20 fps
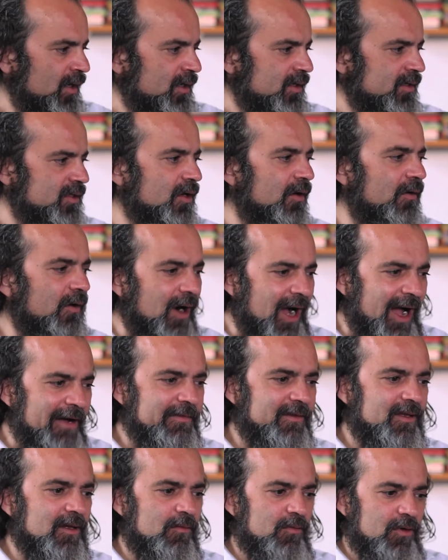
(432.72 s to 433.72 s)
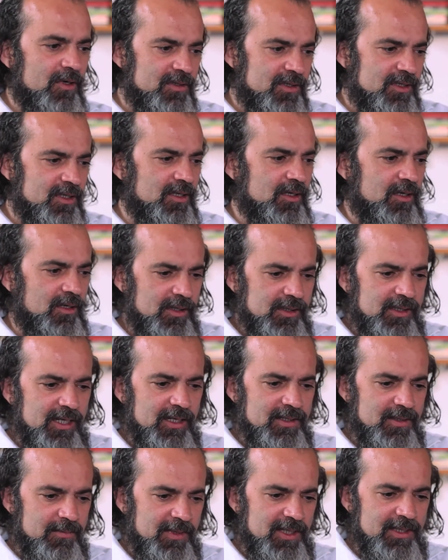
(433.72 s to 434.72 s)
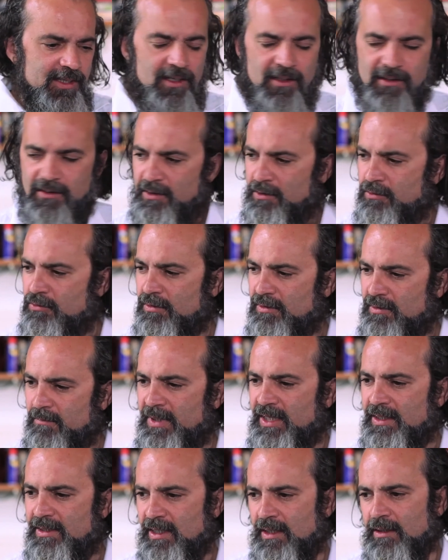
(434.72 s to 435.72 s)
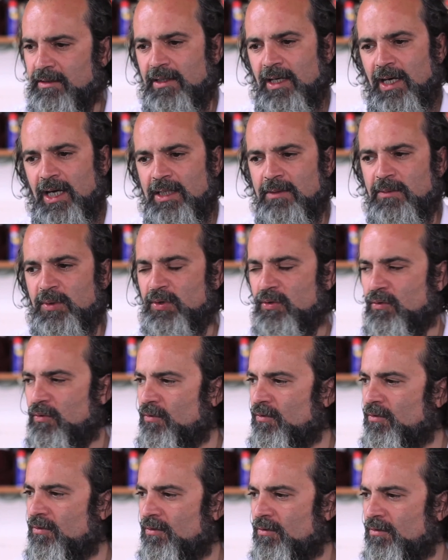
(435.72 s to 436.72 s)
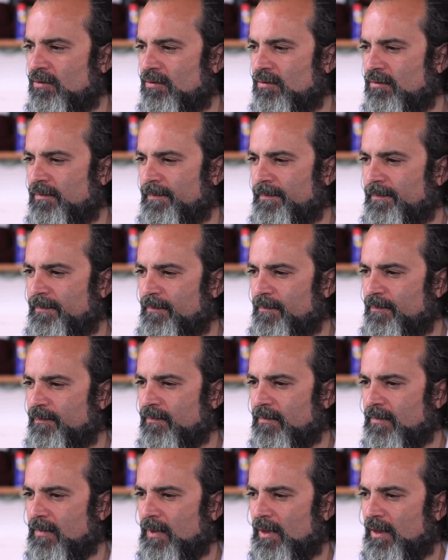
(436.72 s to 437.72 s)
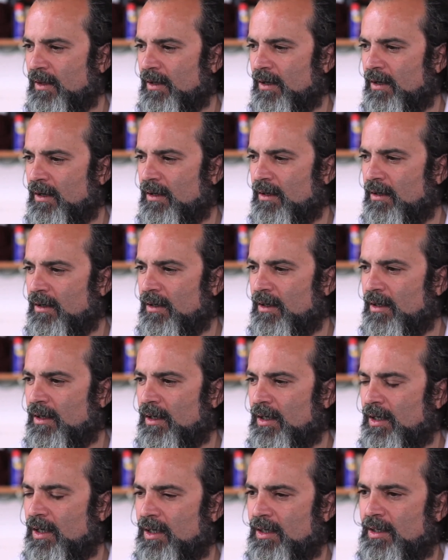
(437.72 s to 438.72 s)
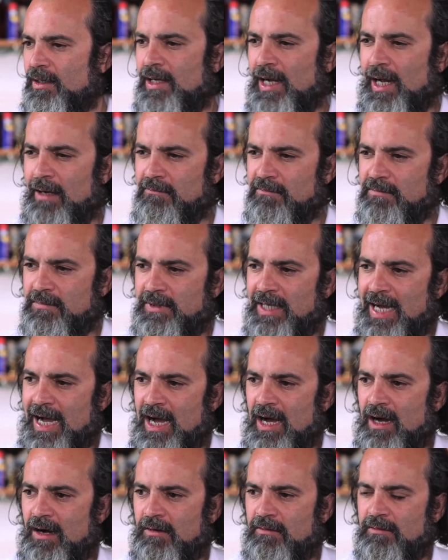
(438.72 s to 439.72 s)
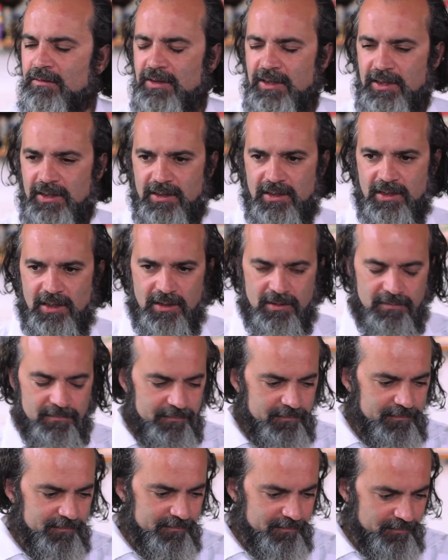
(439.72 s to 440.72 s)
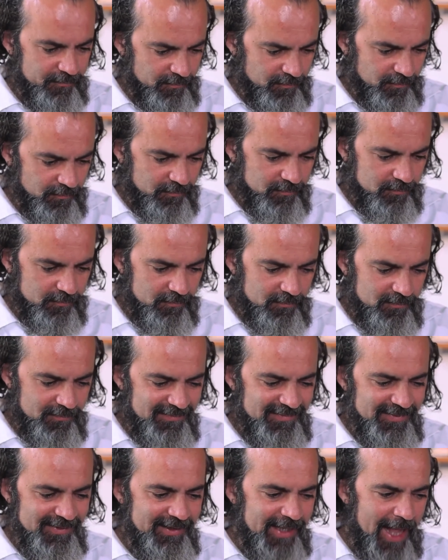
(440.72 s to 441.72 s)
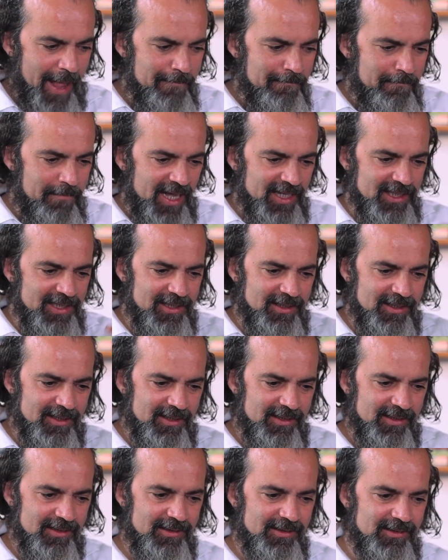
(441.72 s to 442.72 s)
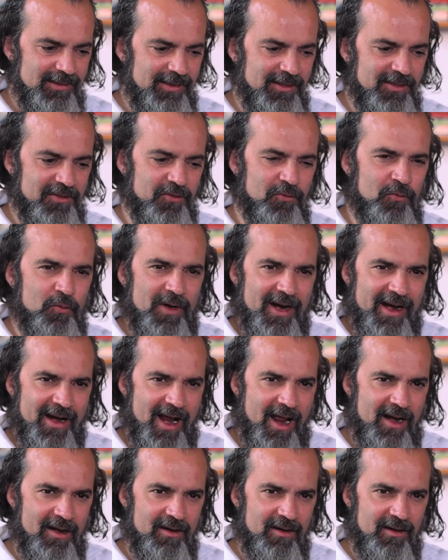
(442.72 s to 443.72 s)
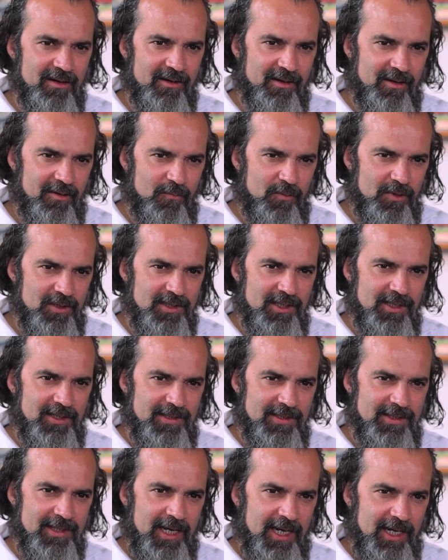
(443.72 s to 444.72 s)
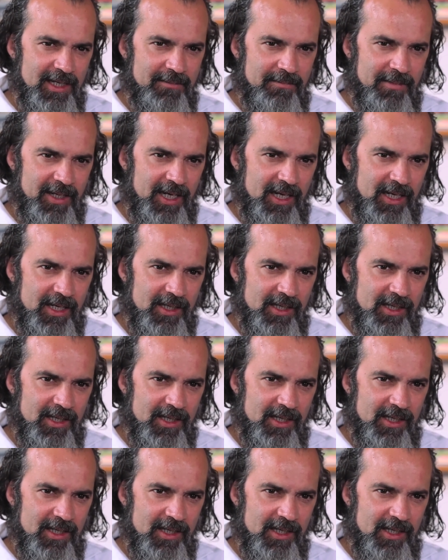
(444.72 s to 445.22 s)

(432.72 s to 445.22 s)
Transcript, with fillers: So afterwards, you know, it takes me some. It took me sometimes to um, calm down this um, tempest, this uragan that was inside me,